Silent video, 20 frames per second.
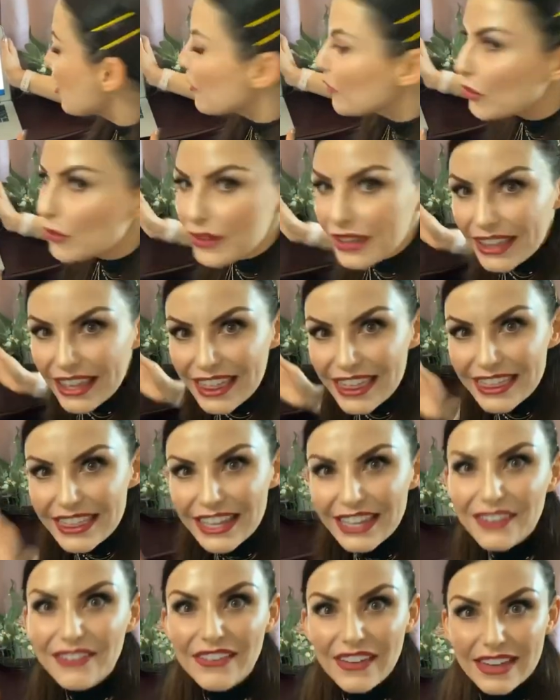really
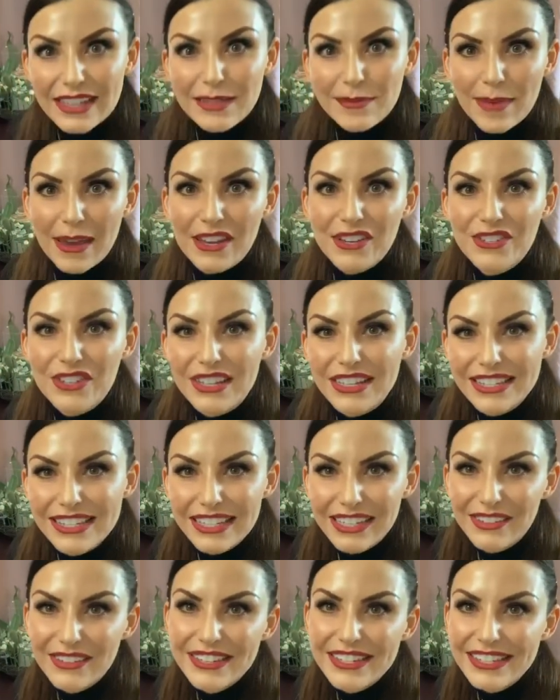thin face patients.
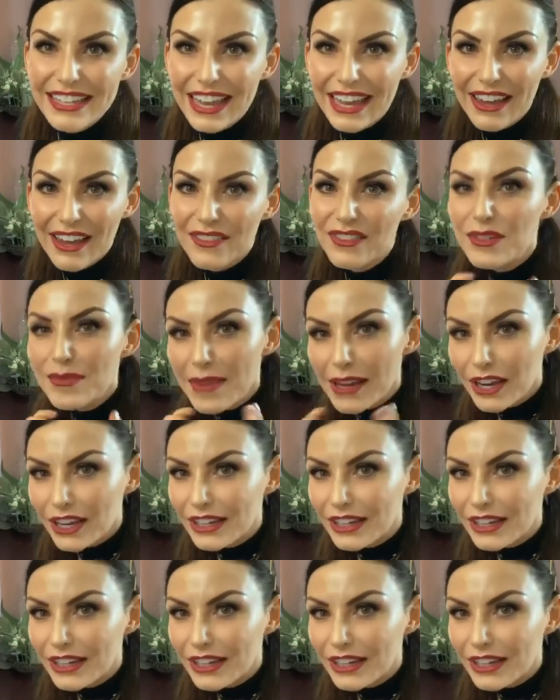And I always say you have to be a good